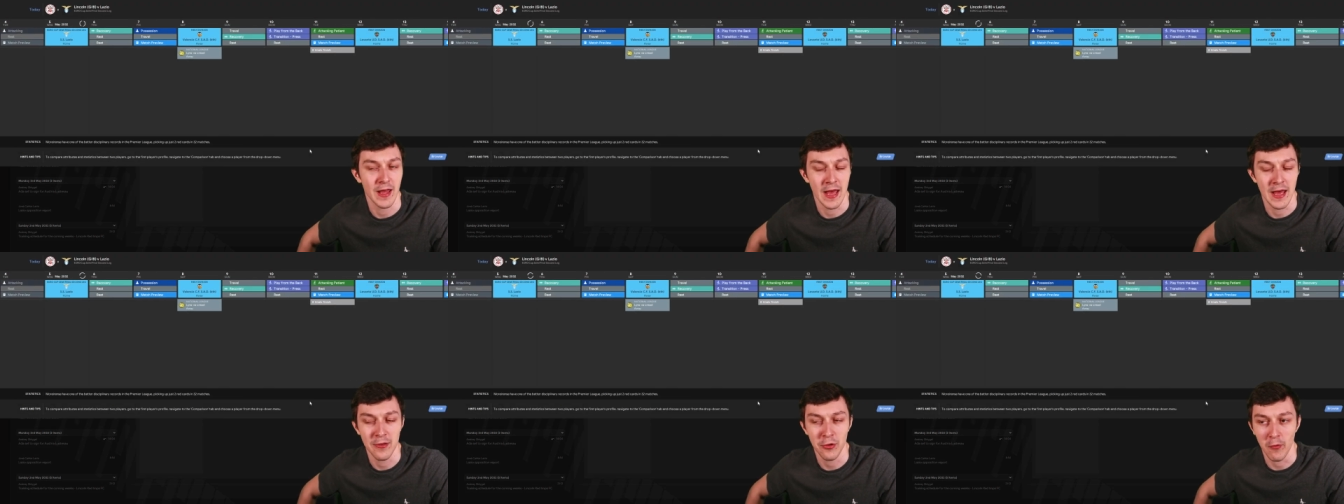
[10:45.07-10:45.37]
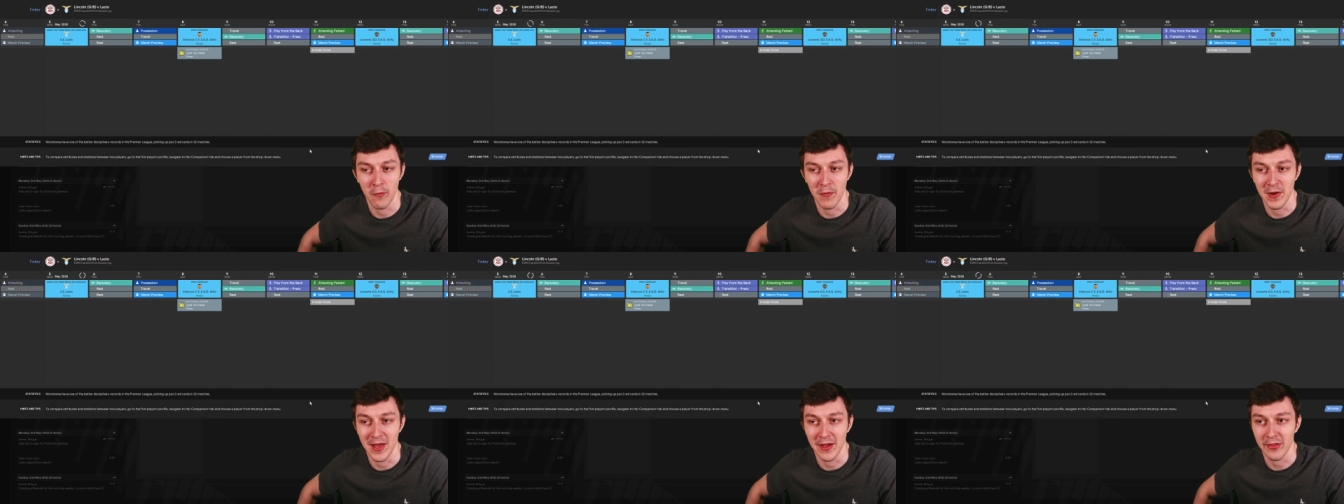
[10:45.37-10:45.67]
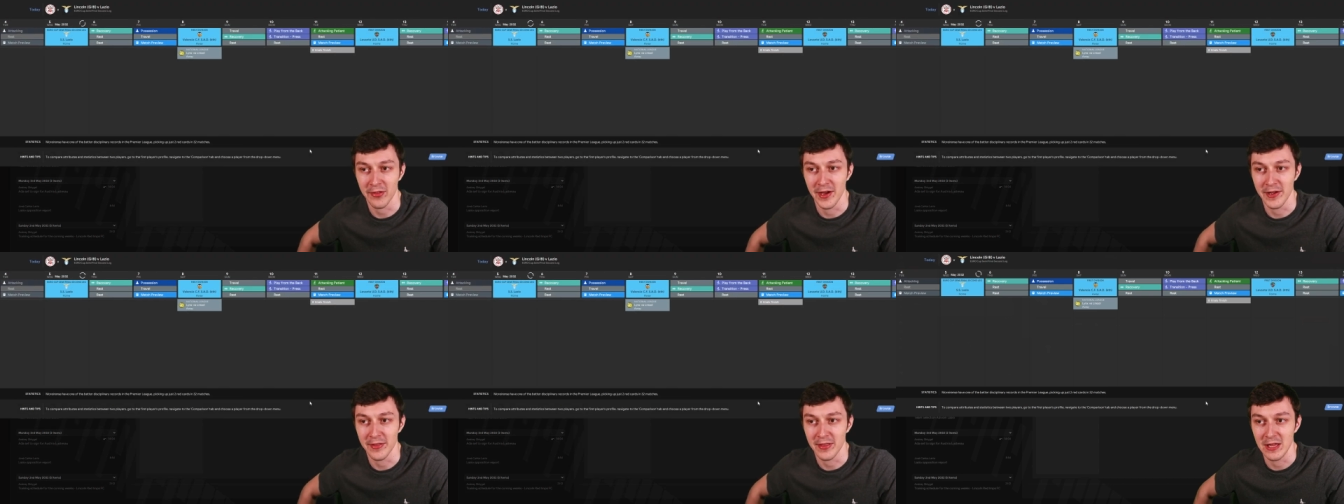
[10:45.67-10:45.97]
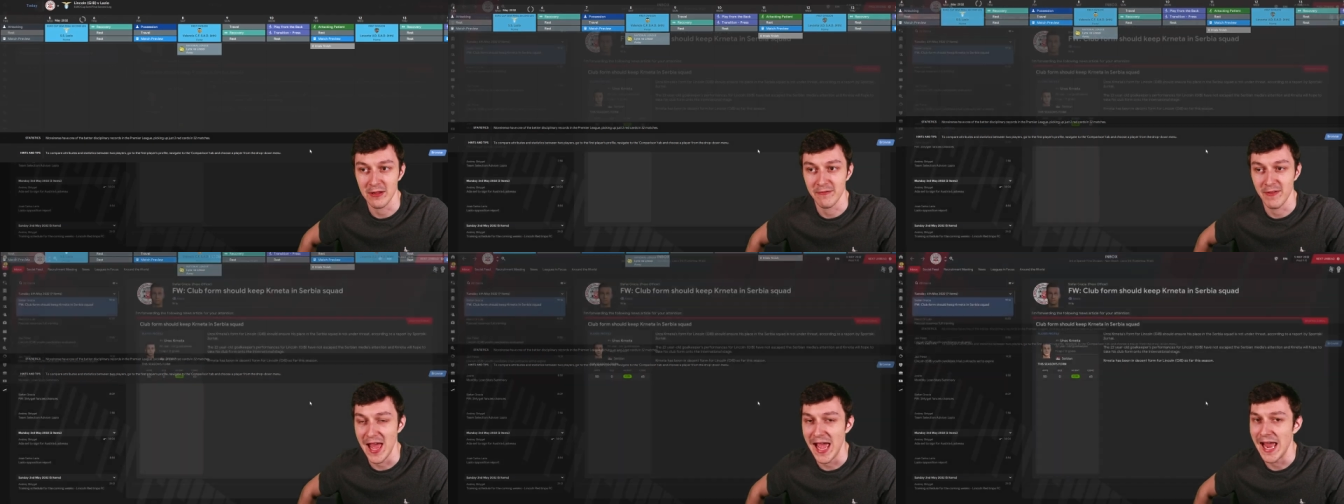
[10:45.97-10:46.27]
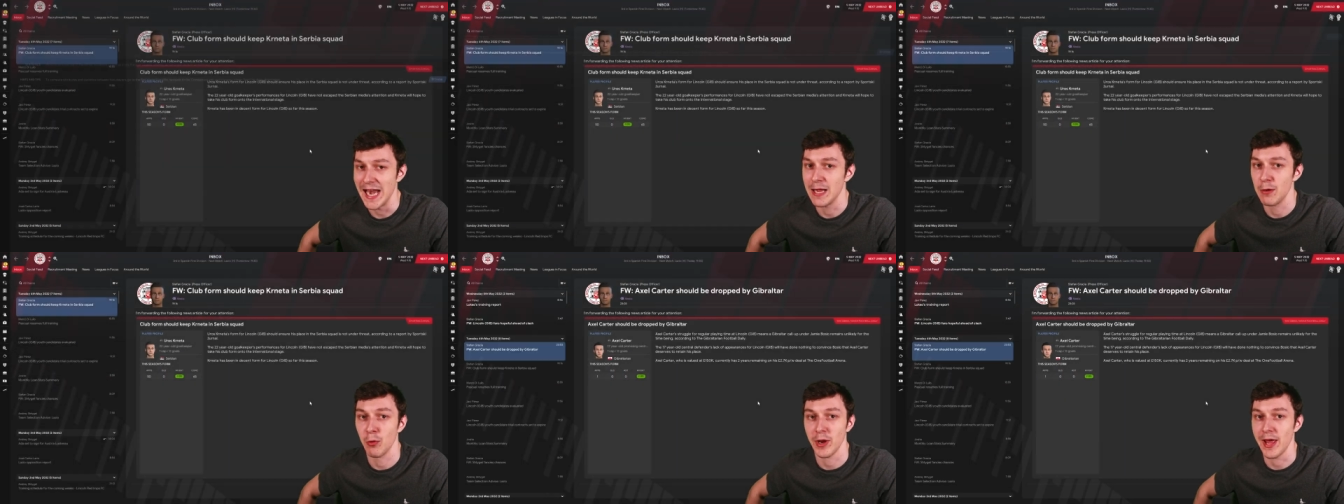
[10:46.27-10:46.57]
Uh, not really exciting for
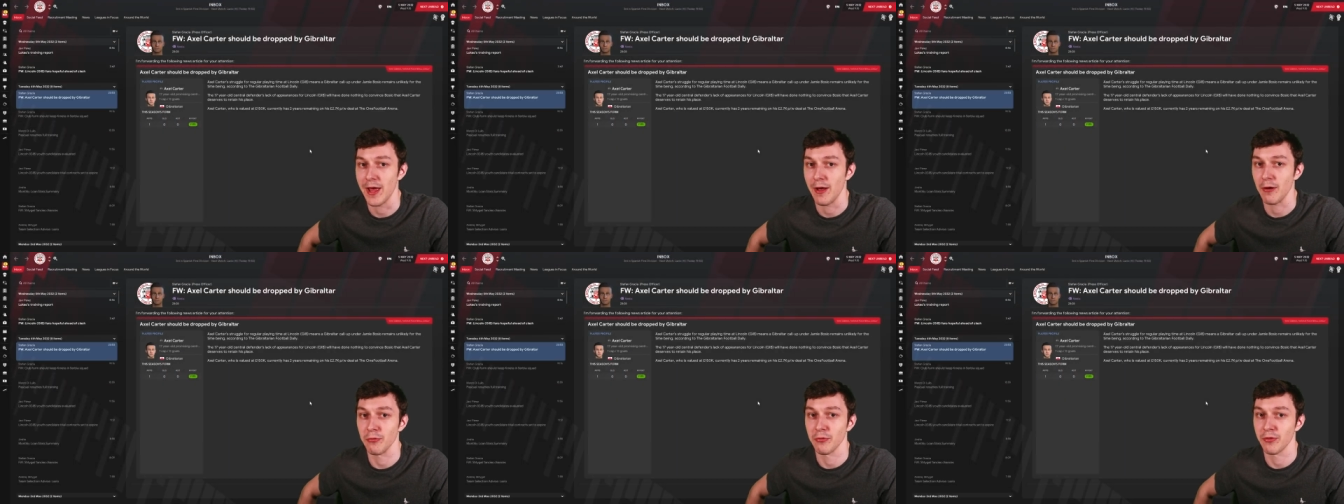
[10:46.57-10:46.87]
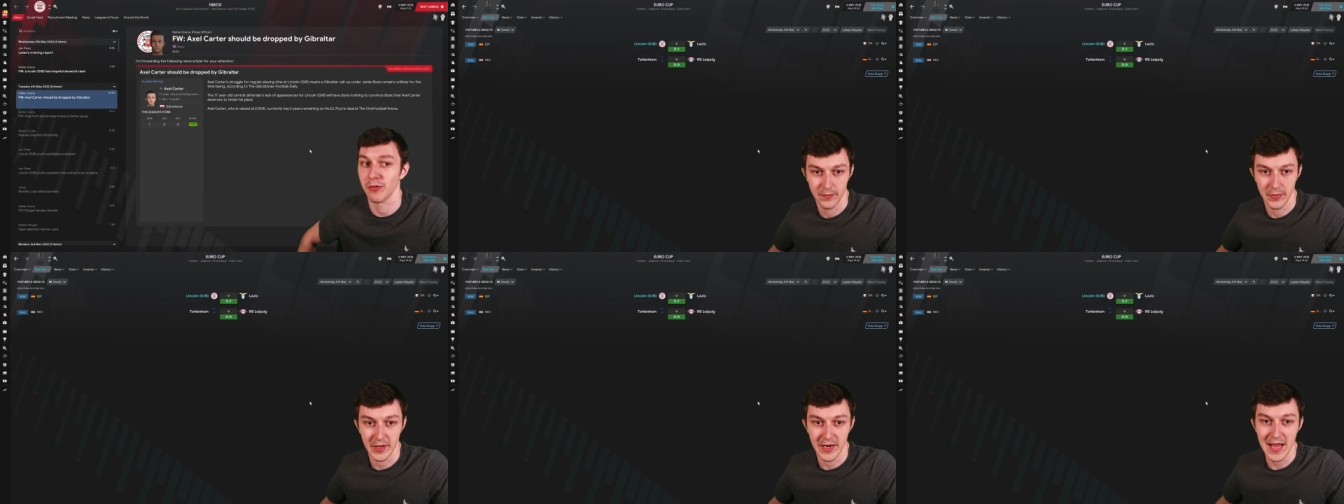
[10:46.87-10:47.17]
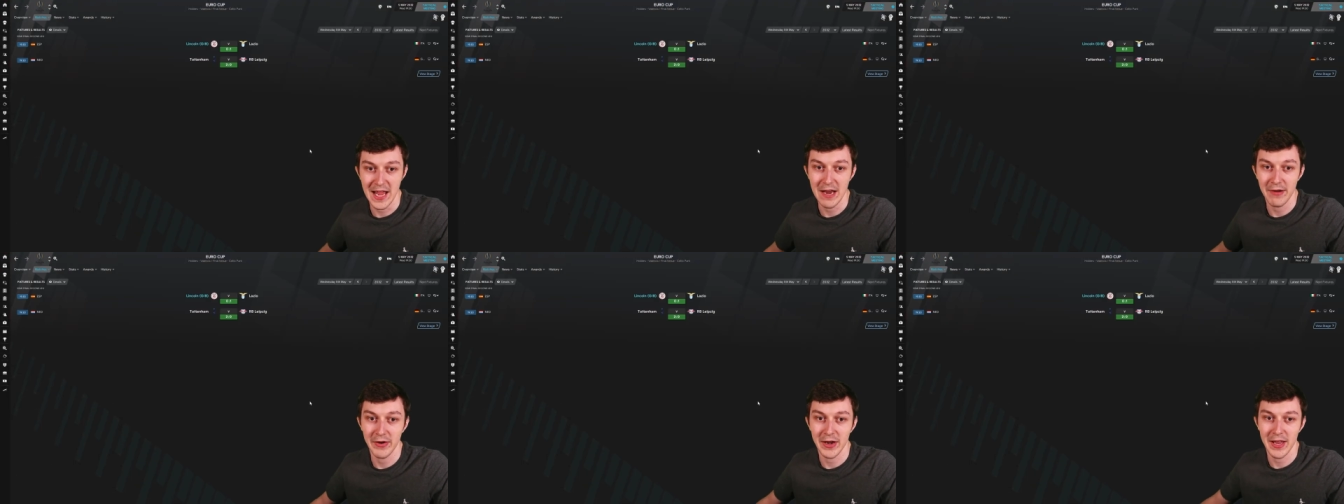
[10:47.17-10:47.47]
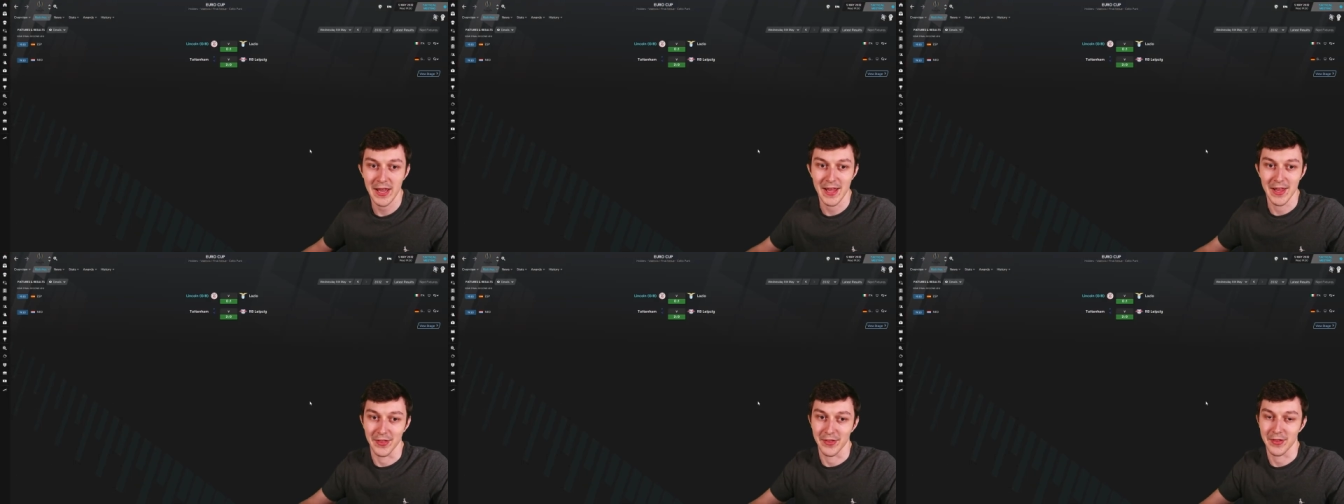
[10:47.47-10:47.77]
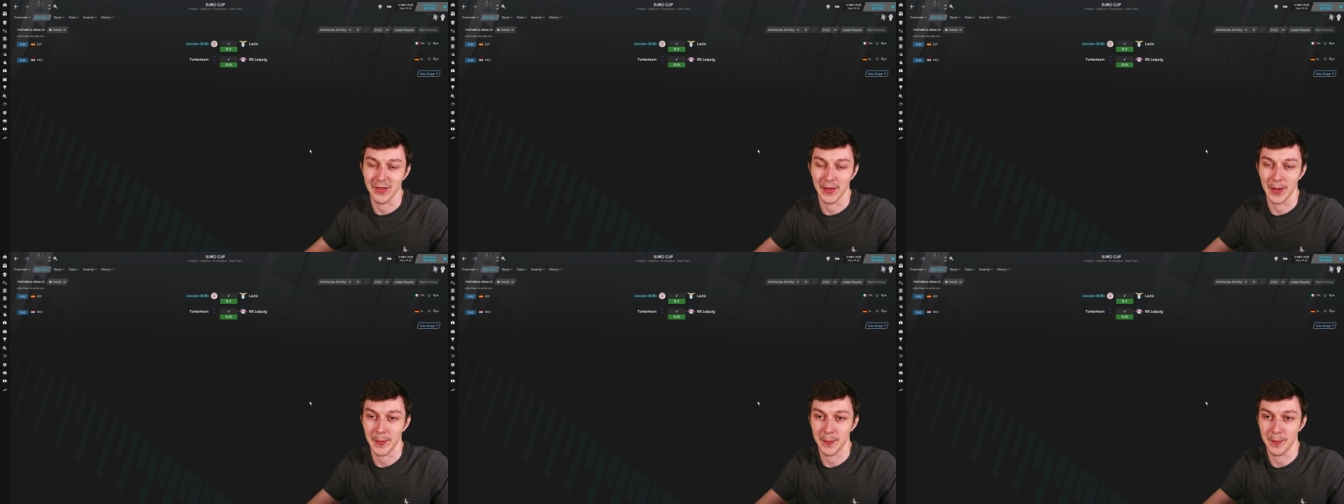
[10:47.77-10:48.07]
anyone else. But here it is.